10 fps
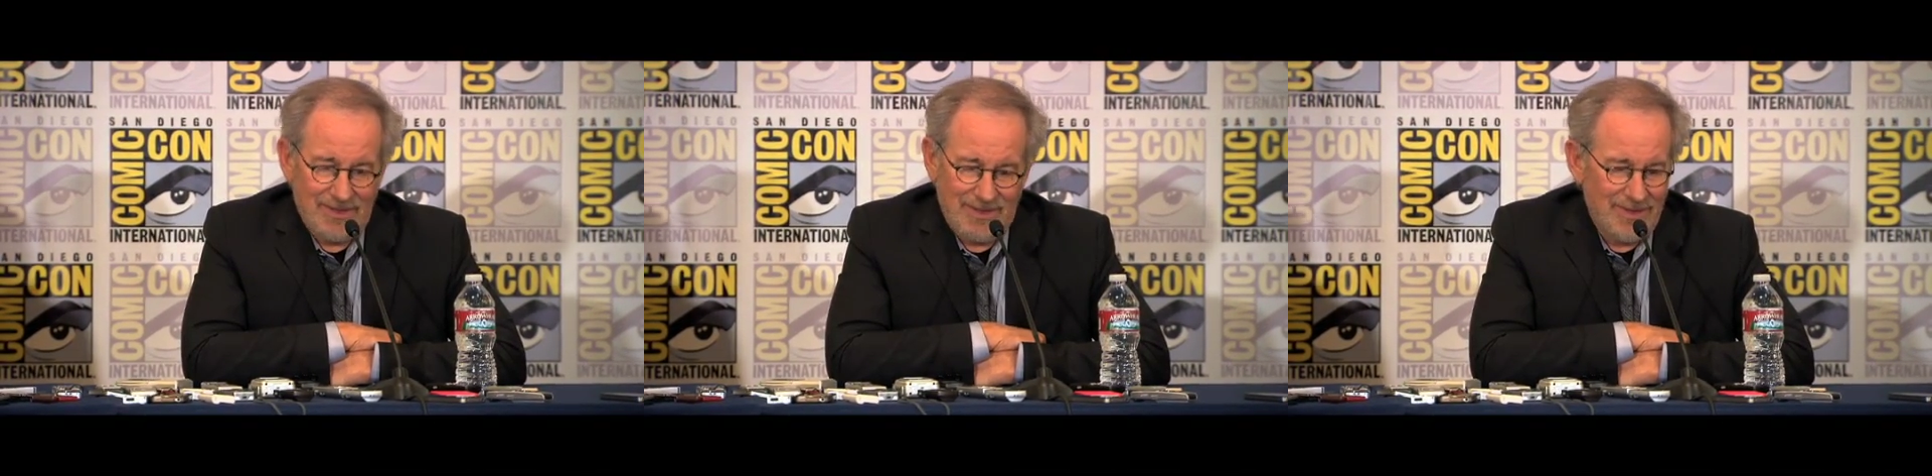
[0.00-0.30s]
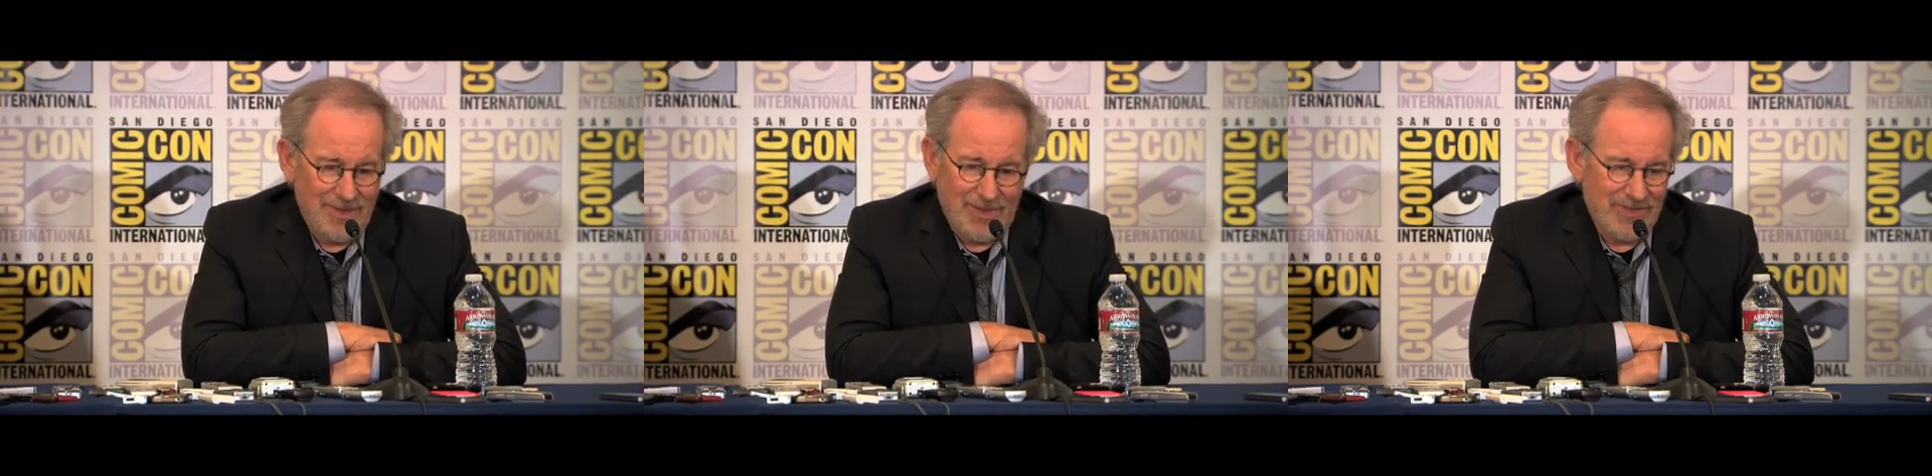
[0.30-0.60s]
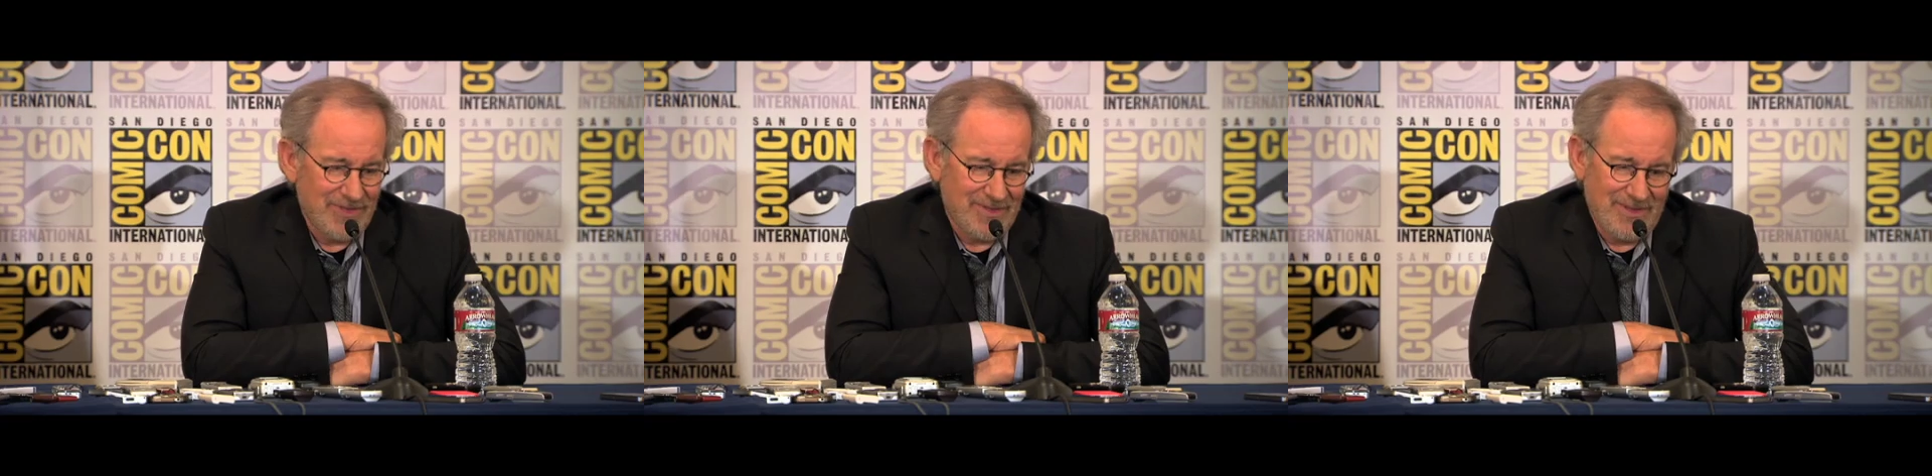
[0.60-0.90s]

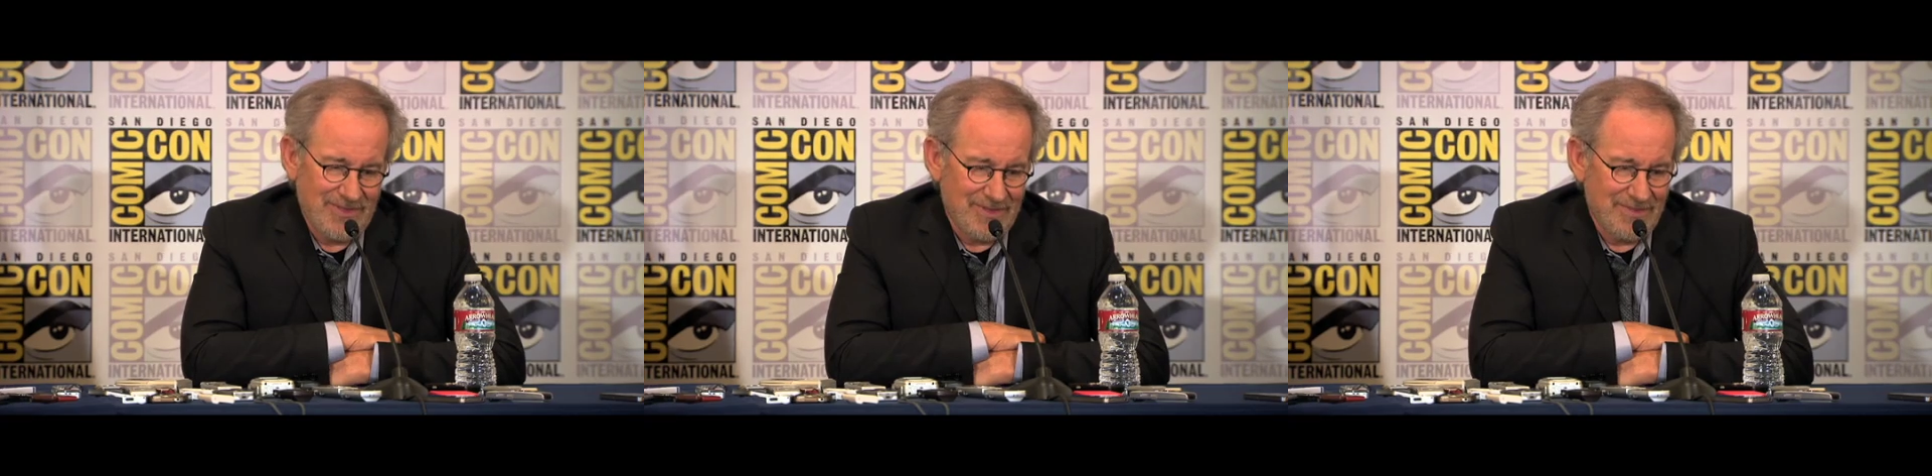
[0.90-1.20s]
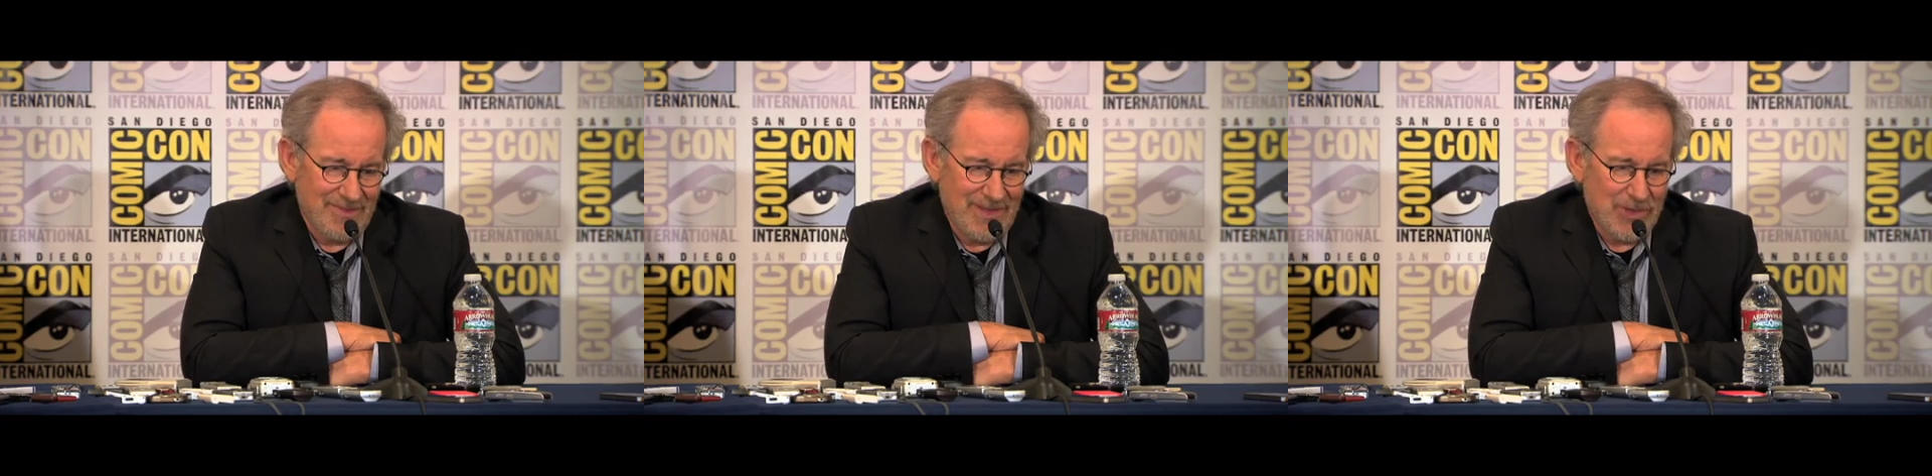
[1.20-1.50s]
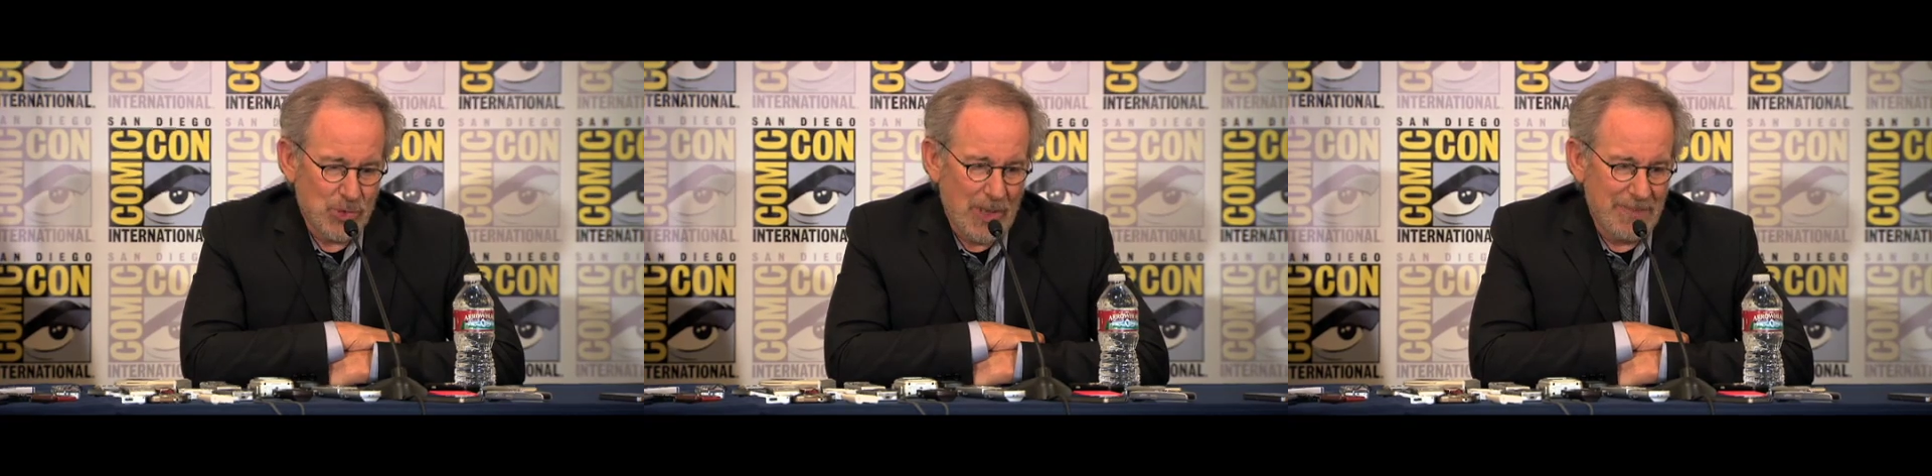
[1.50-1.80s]
he's an
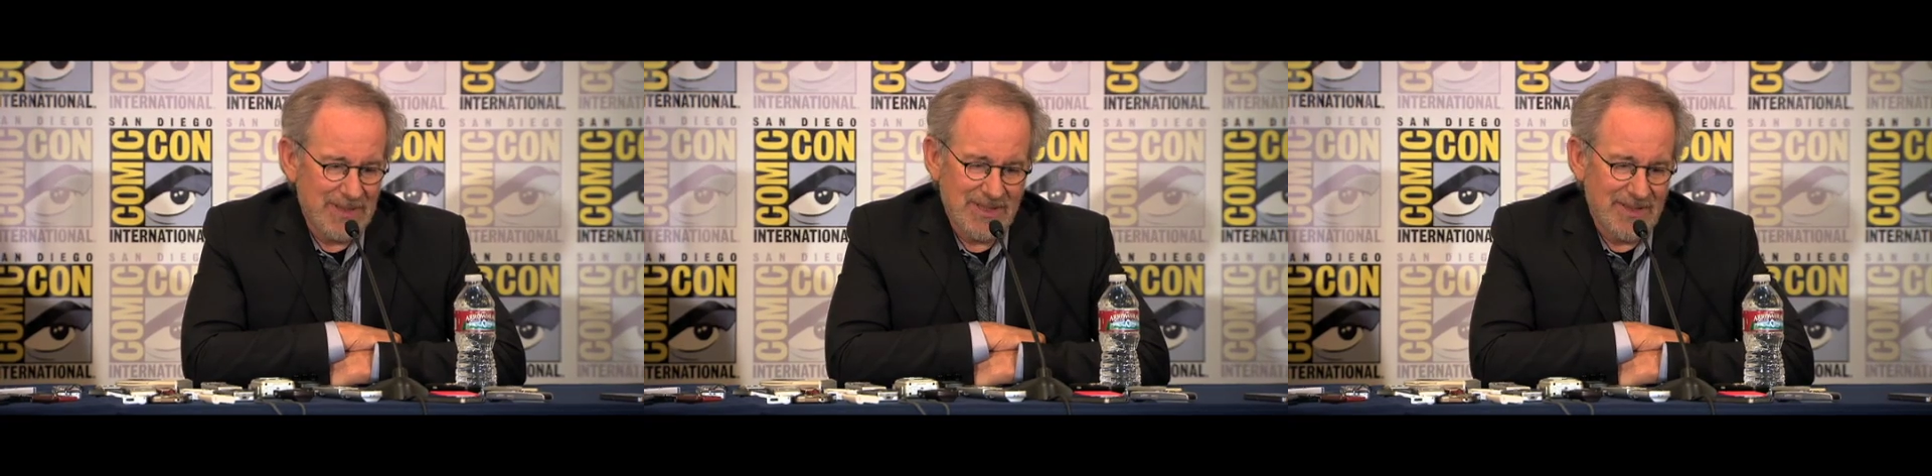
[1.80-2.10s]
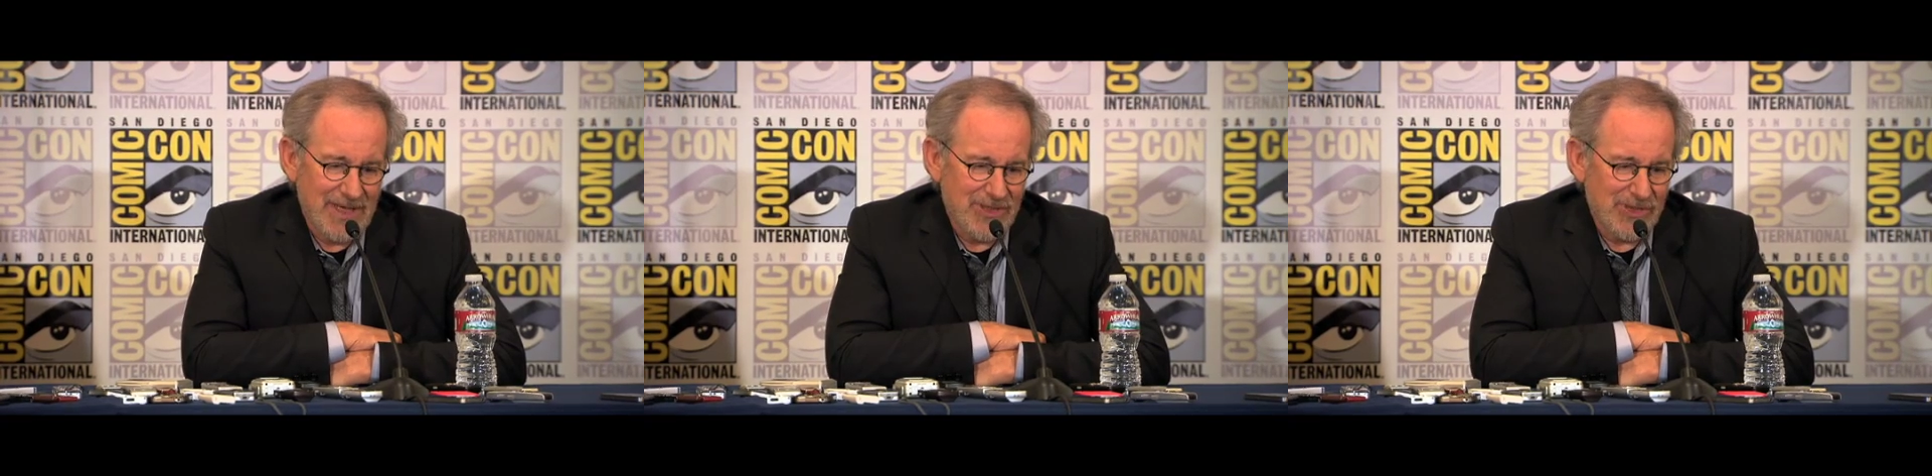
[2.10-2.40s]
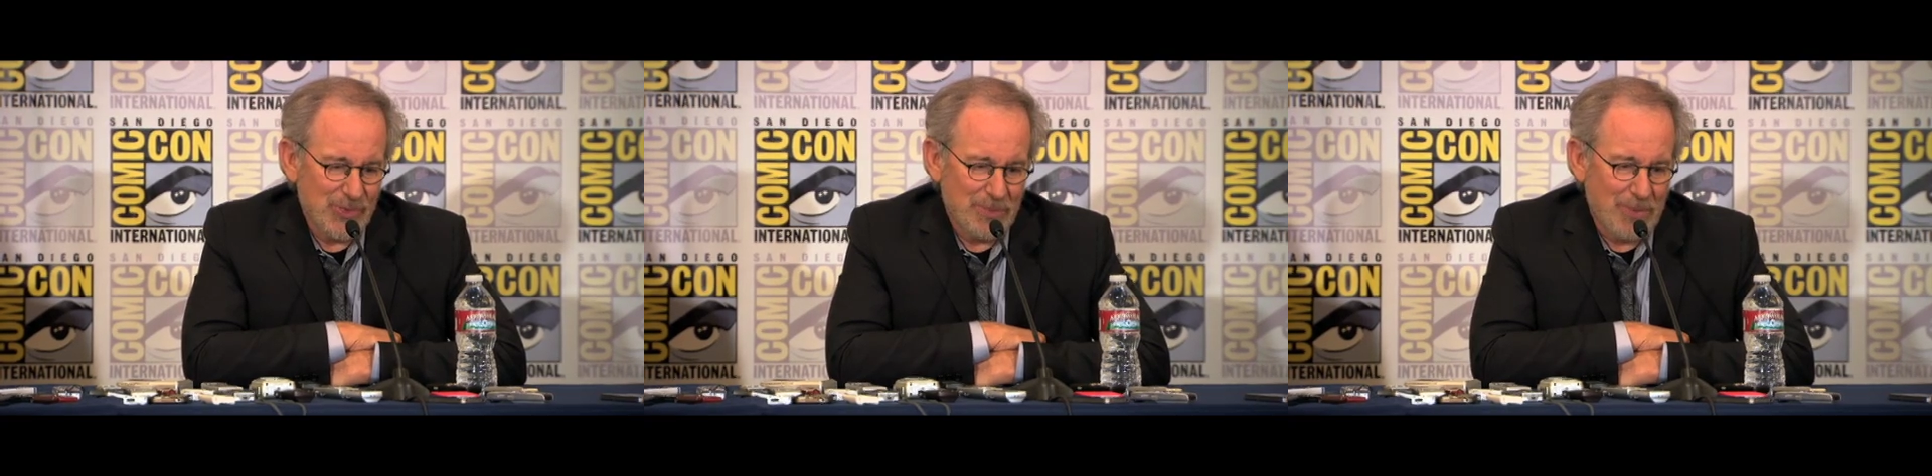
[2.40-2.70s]
intrepid,
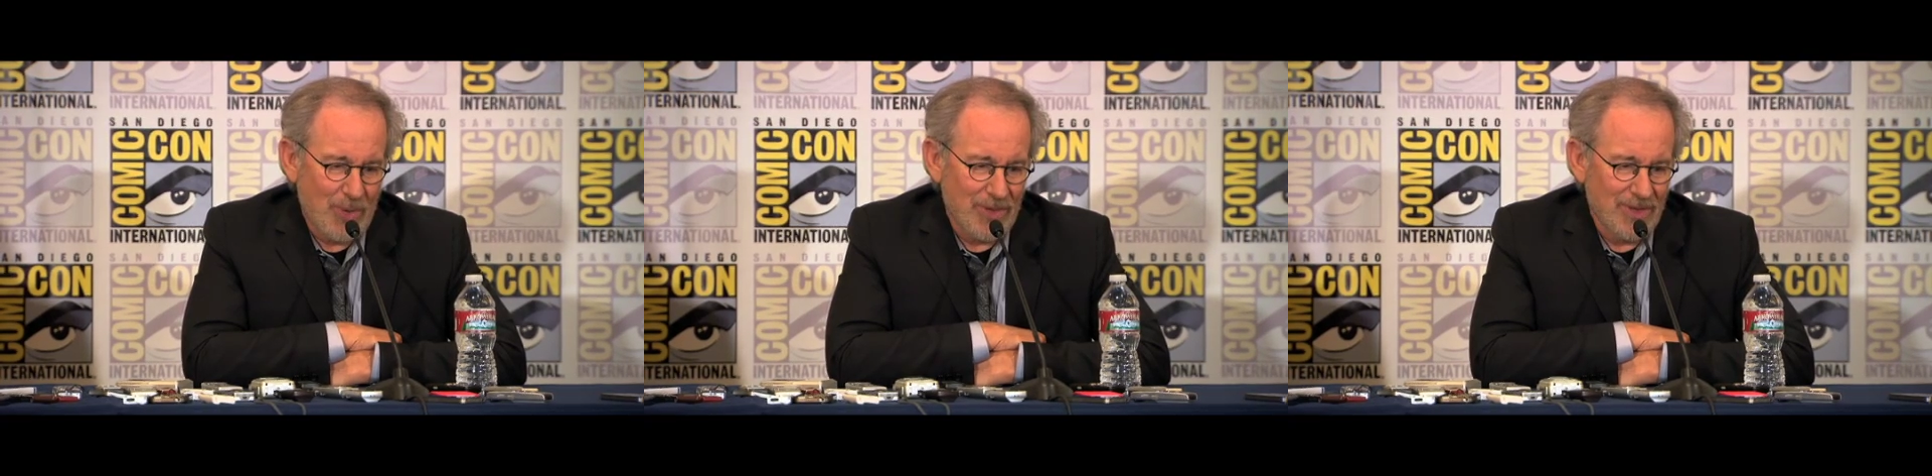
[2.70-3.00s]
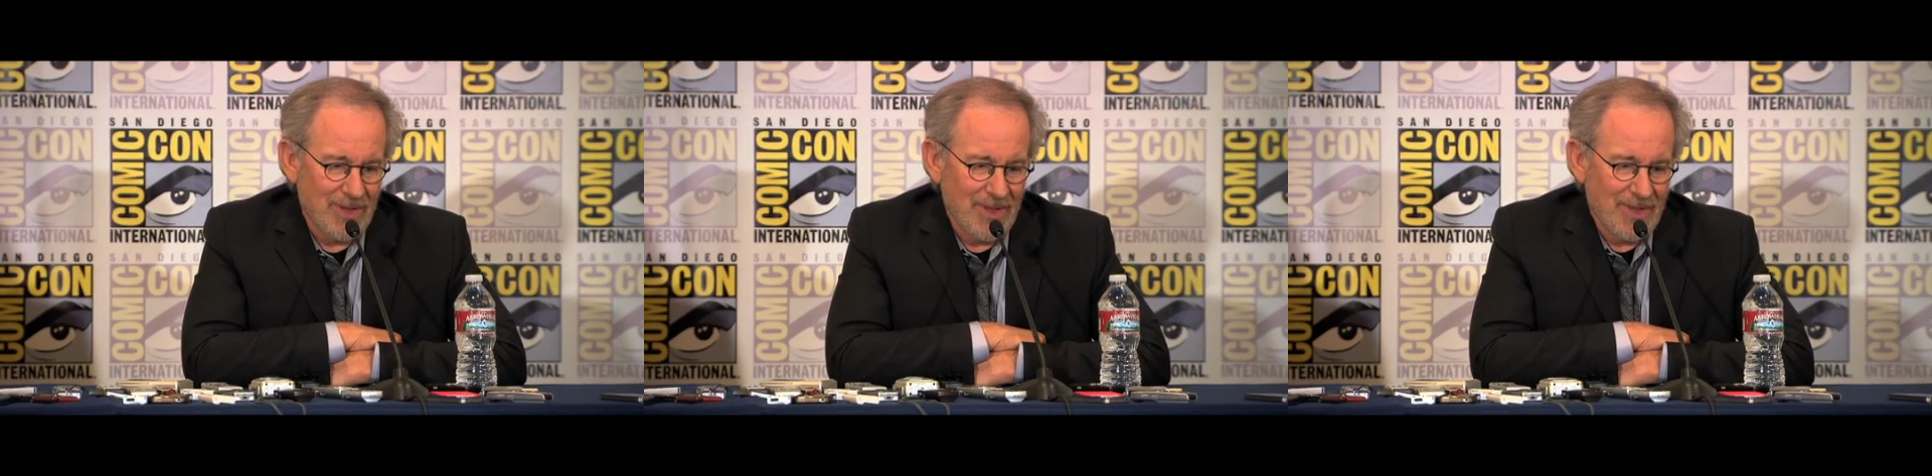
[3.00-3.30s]
tenacious reporter